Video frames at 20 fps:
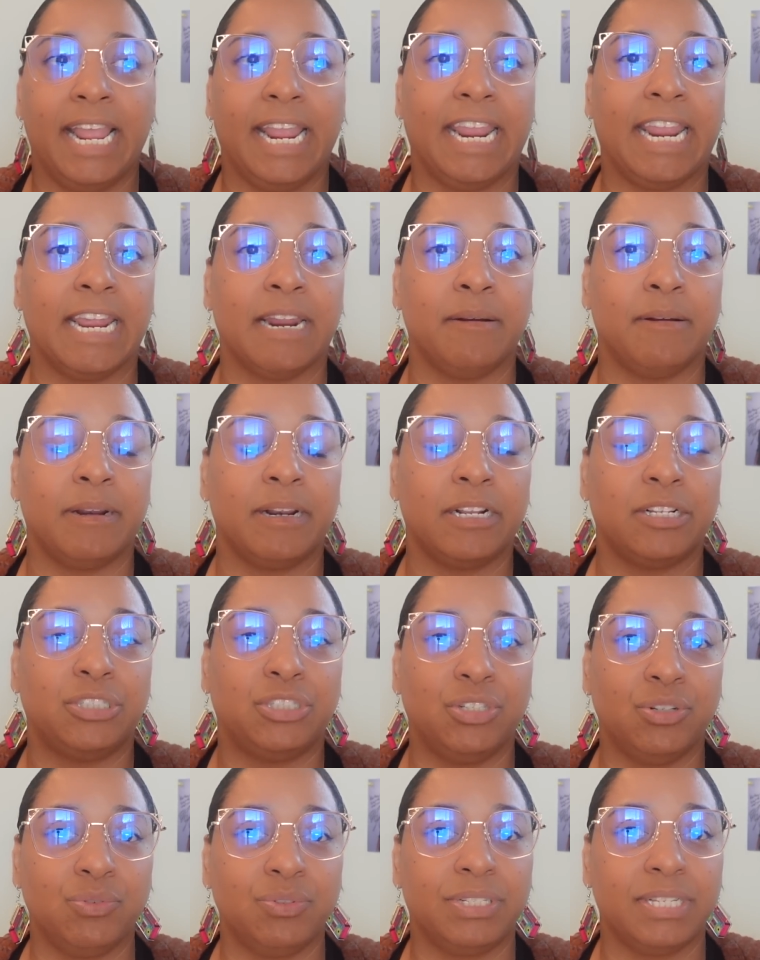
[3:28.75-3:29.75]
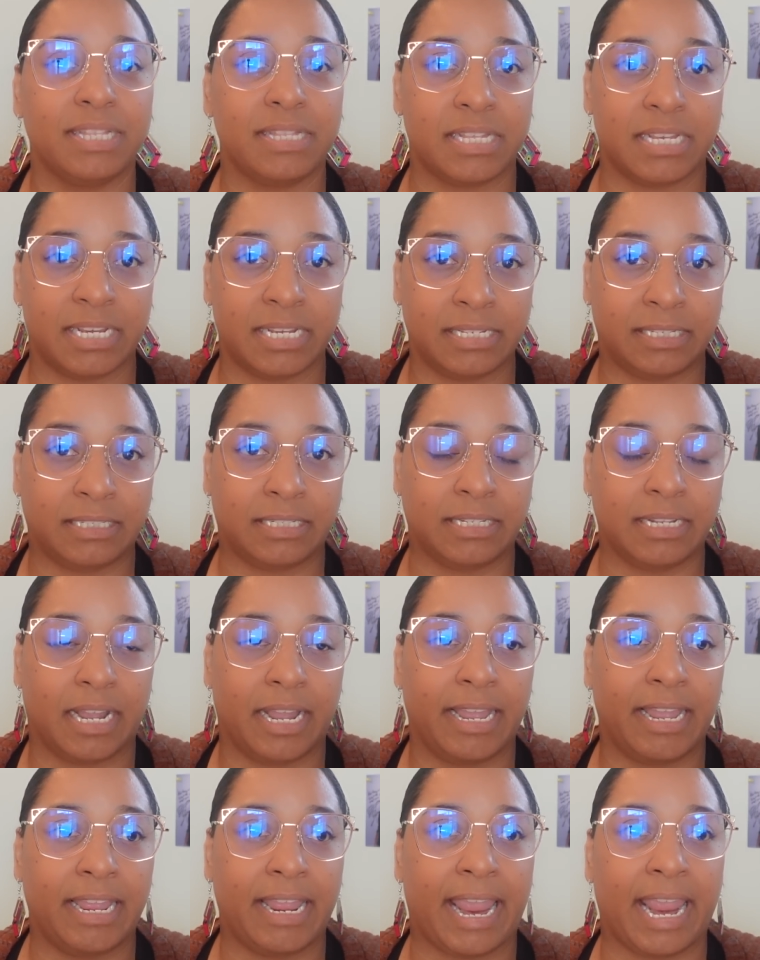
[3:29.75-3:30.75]
And due to this,
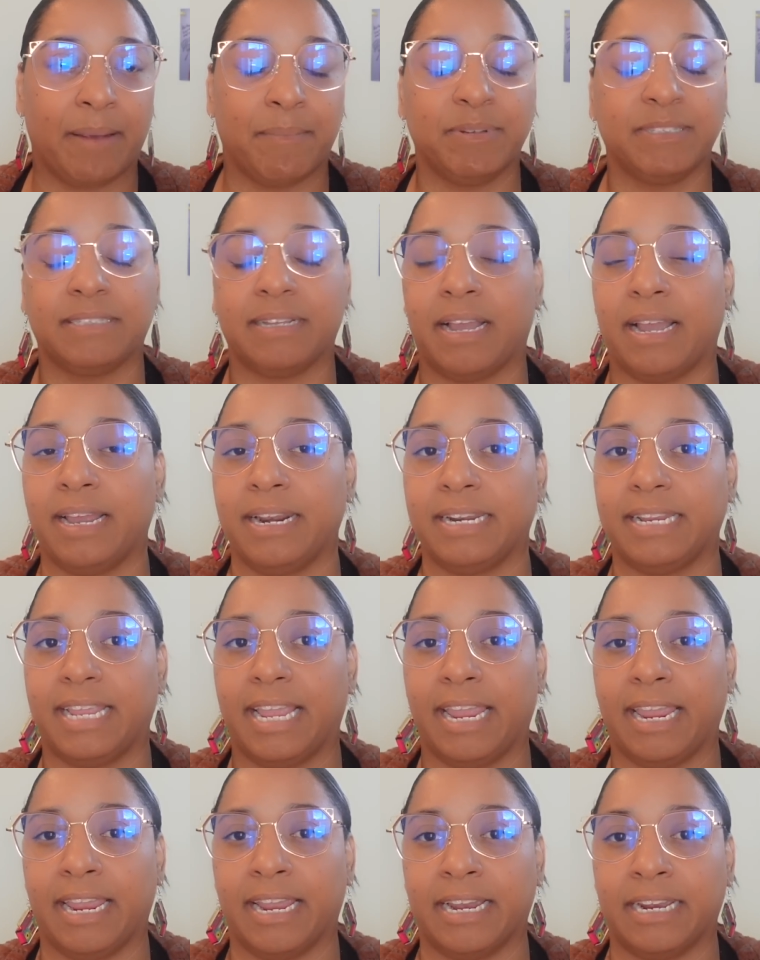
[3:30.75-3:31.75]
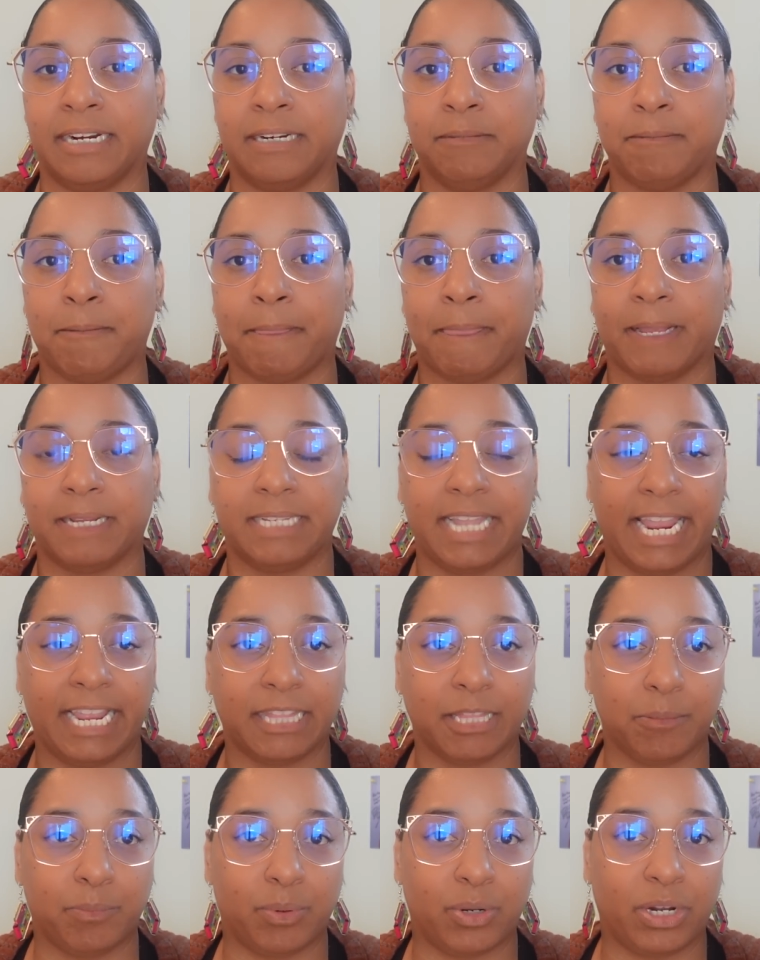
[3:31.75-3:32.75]
Amazon can take
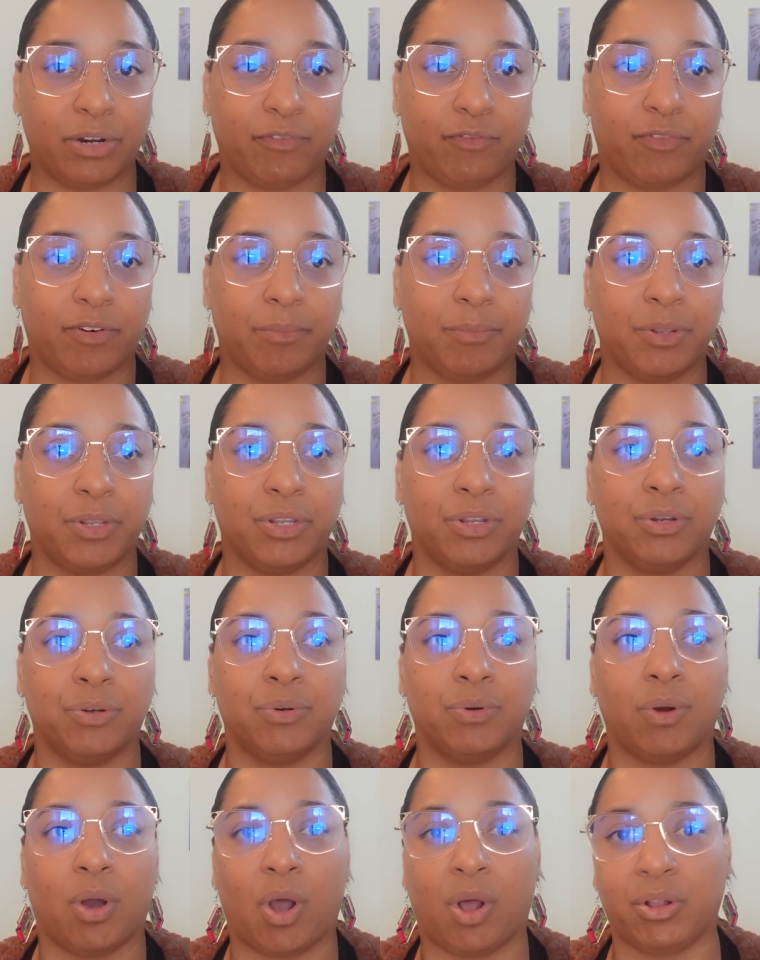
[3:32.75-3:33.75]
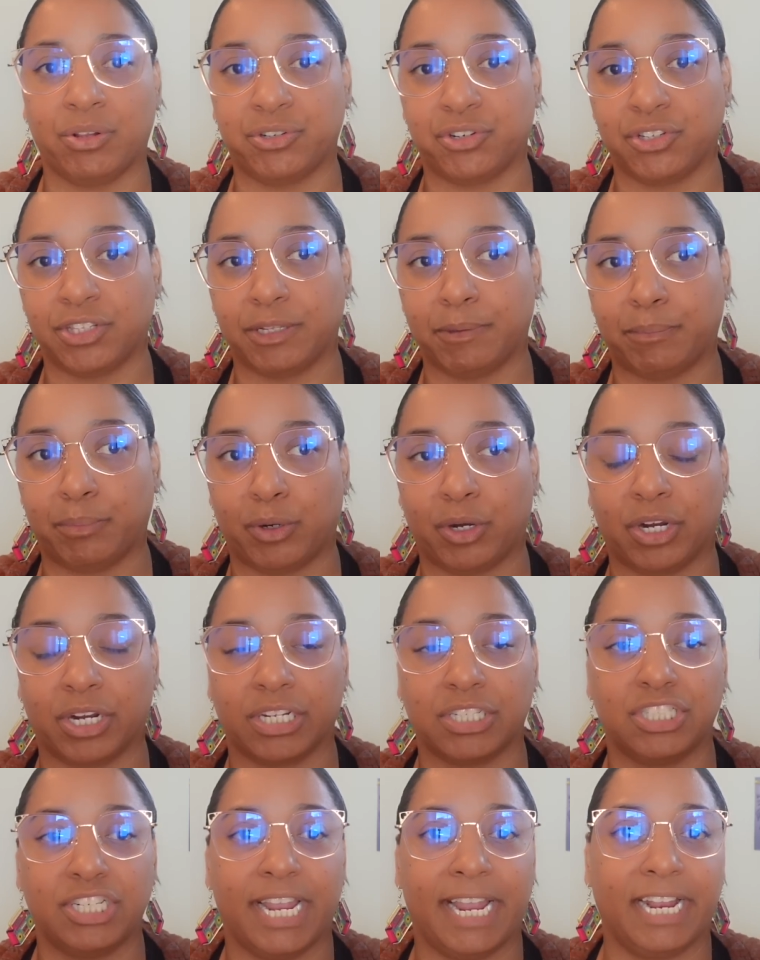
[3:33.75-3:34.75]
the book from you, alter the
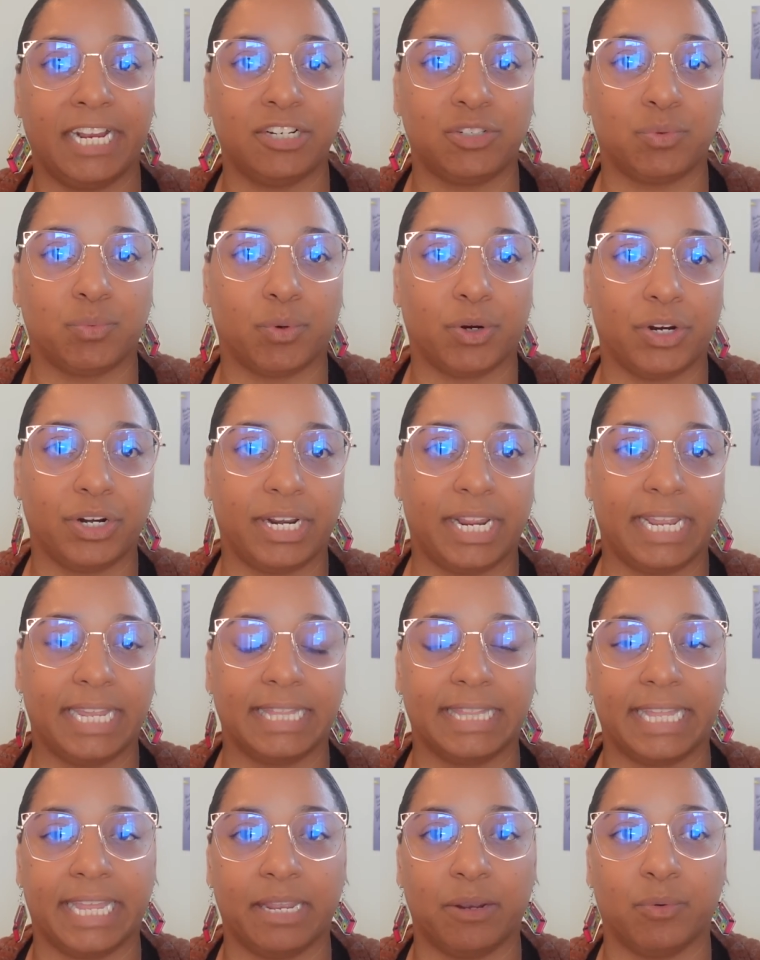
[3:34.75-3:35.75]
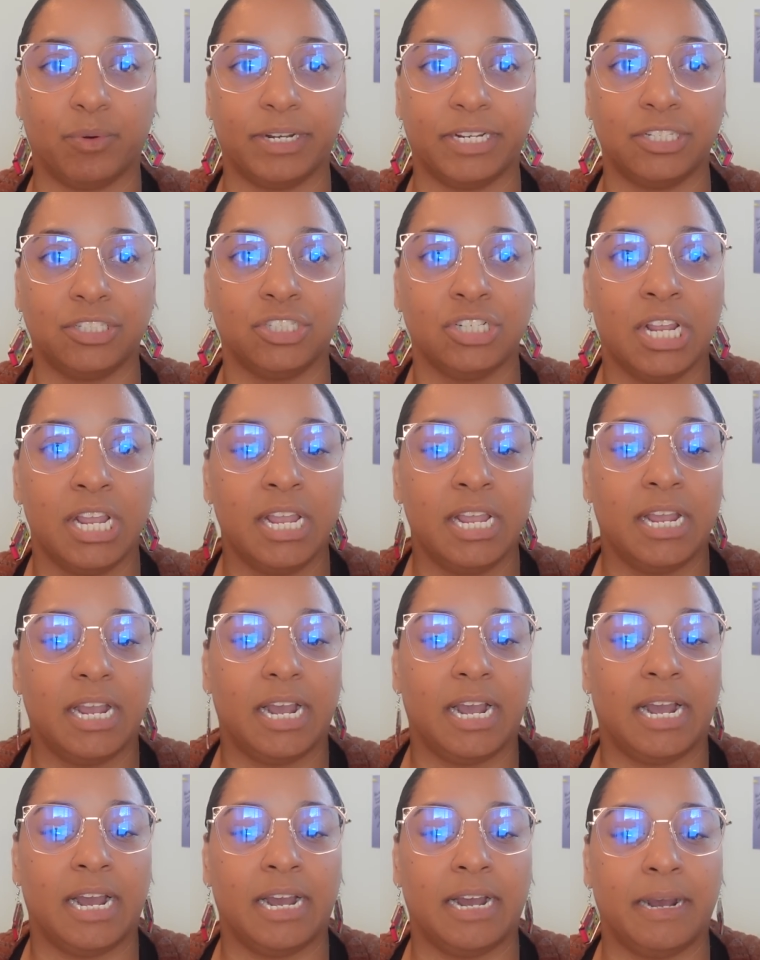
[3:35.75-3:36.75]
book, change wording and language
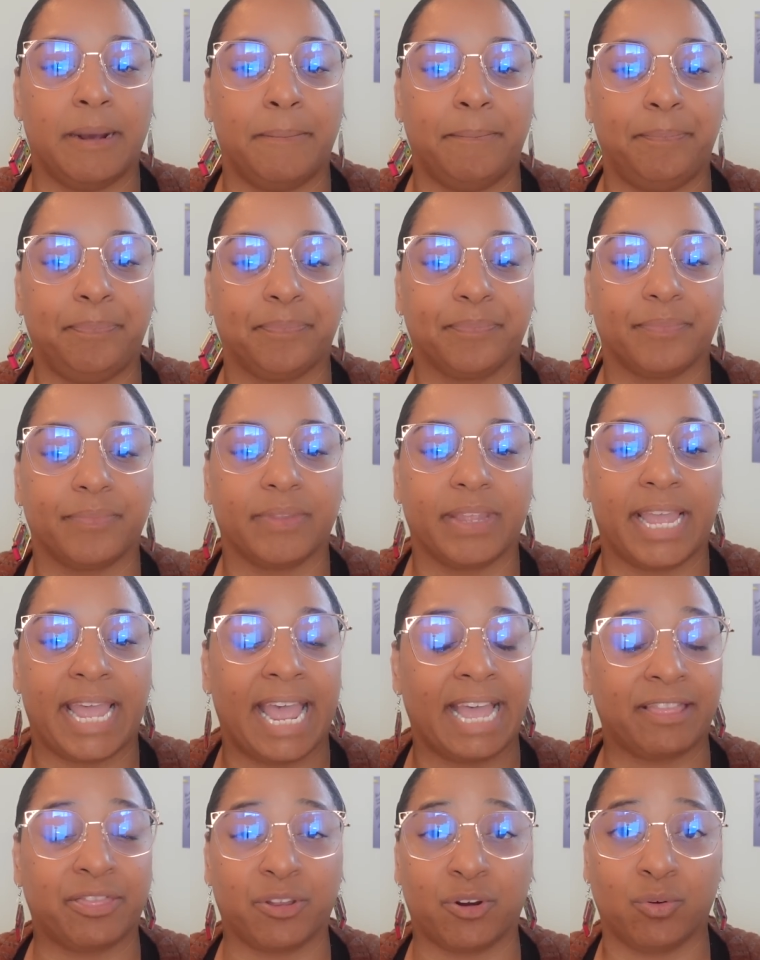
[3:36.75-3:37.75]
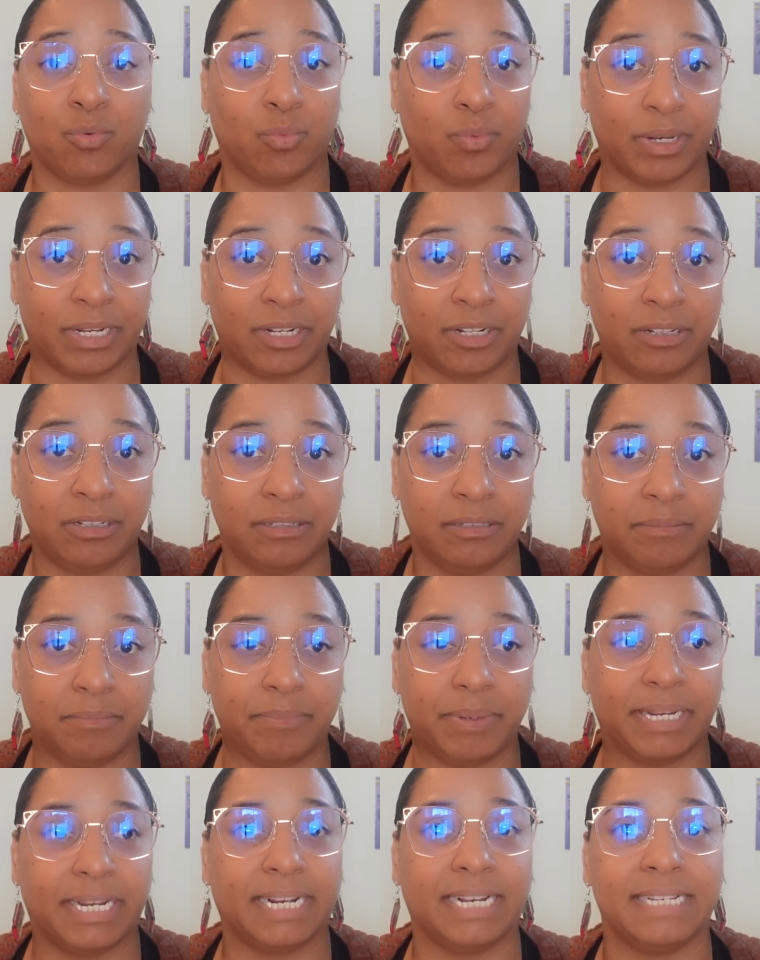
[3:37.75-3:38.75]
at their will,
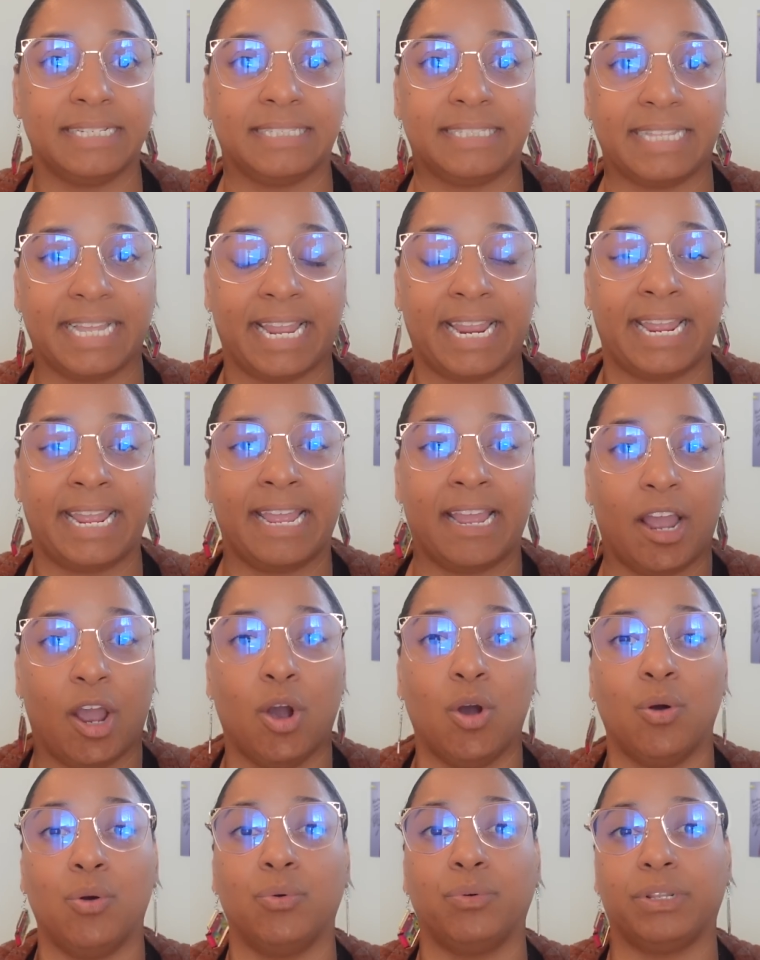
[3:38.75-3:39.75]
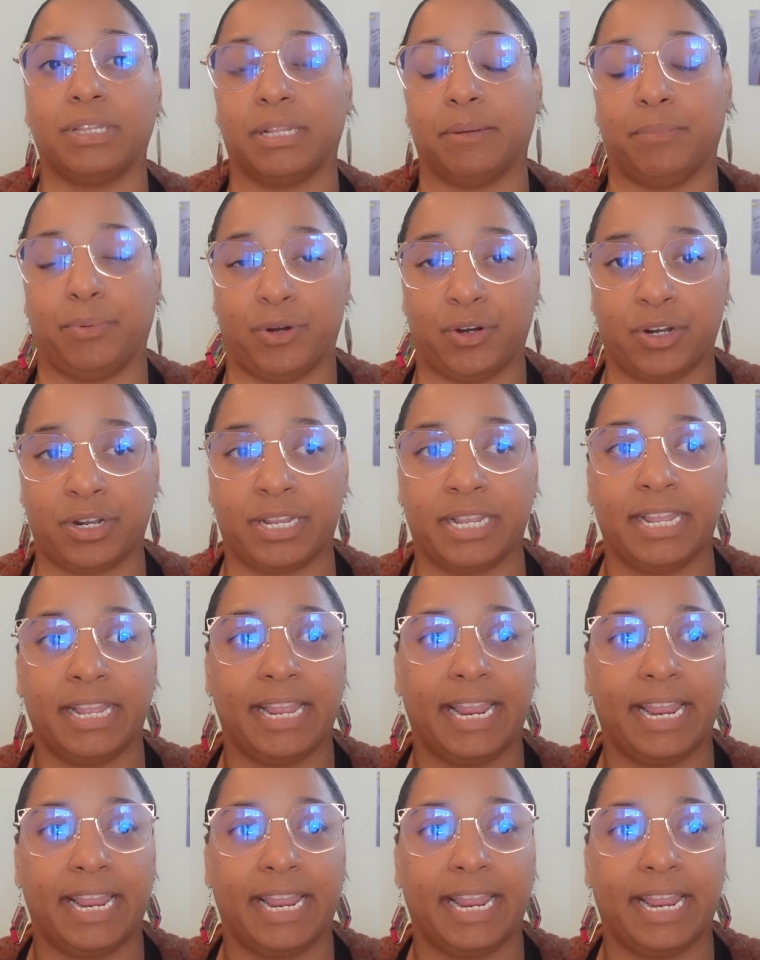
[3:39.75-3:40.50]
because they own the book.